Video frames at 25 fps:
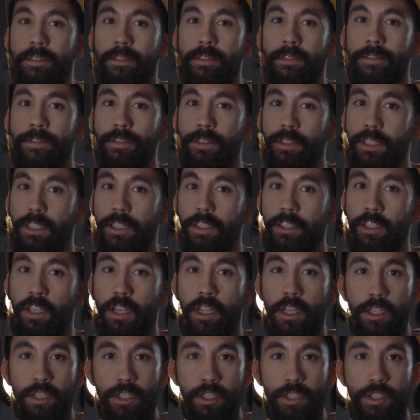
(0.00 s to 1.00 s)
footage,
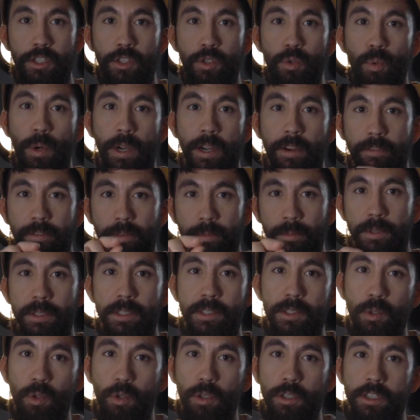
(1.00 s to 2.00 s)
straight from the
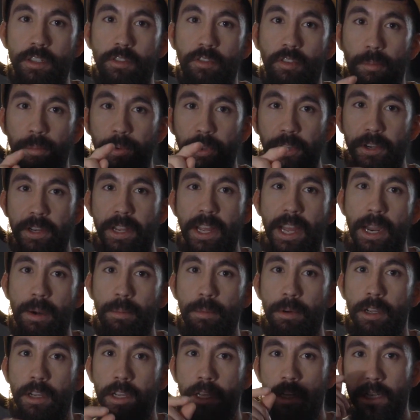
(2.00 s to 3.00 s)
source, from your
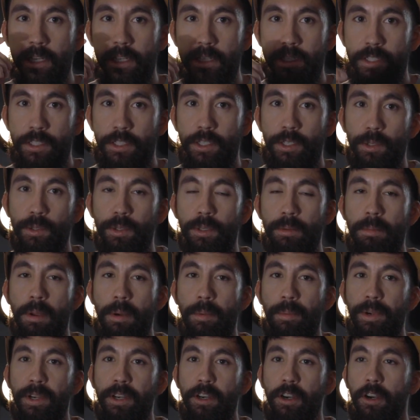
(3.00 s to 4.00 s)
camera to the
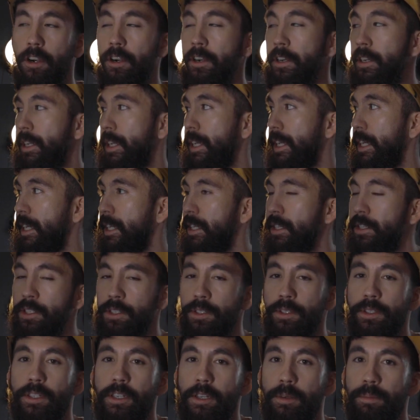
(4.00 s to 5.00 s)
memory card,
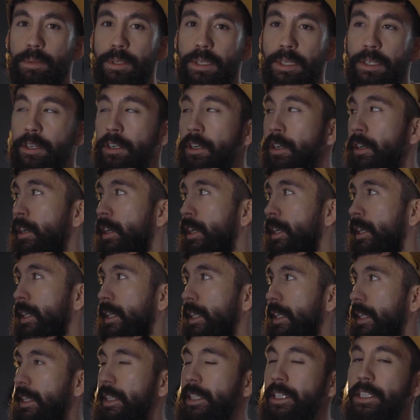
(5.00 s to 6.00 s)
into the computer,
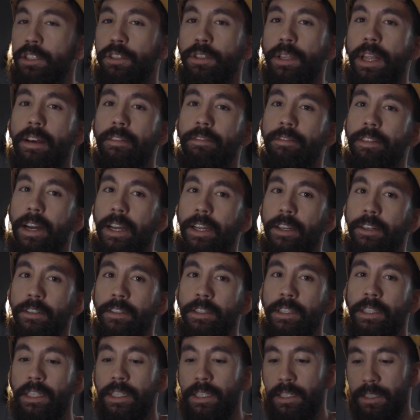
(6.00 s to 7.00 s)
into that file.
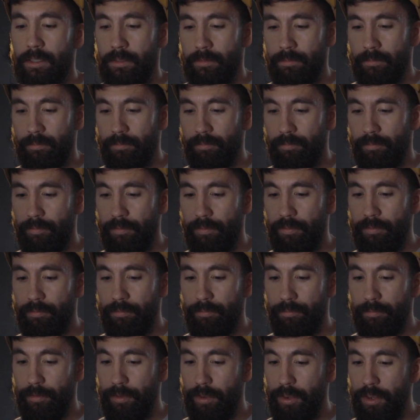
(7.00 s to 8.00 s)

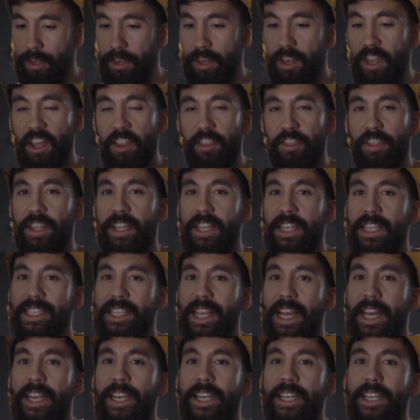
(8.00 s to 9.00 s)
Nothing is
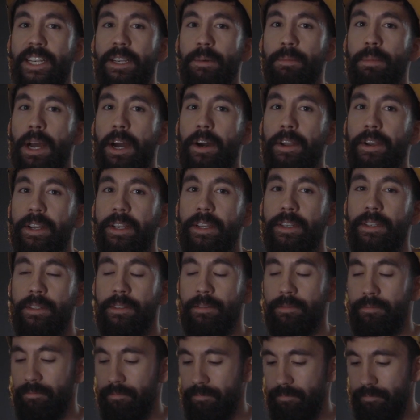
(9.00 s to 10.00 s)
edited about it.
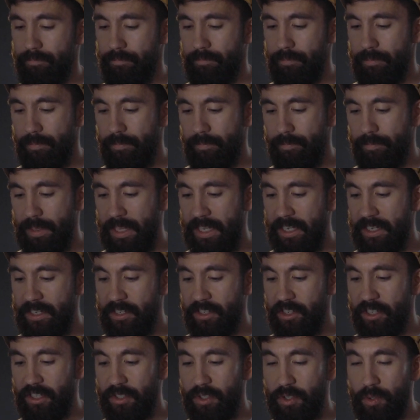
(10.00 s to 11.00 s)

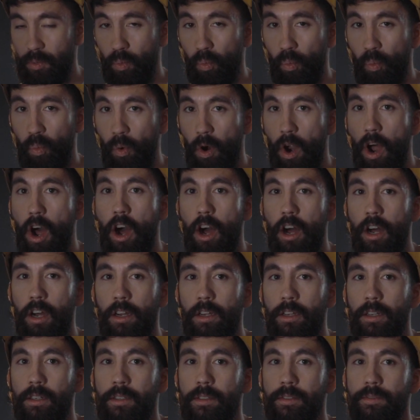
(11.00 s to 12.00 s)
It's just raw.
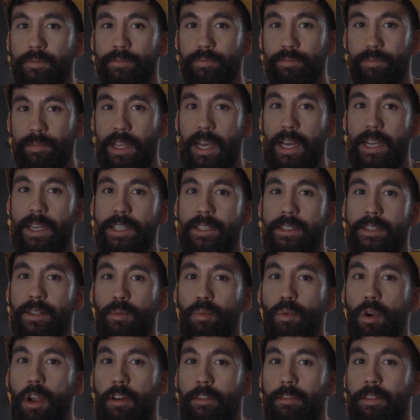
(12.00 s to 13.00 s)
That is a
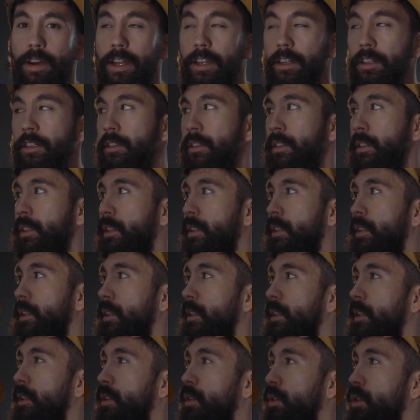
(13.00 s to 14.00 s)
raw file.
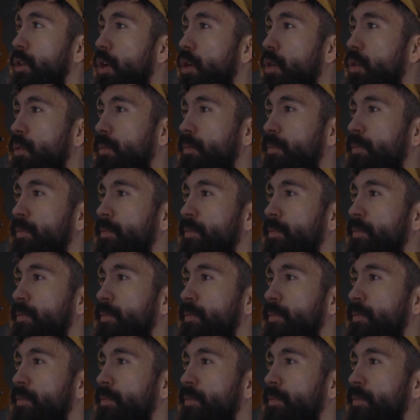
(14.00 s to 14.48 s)
So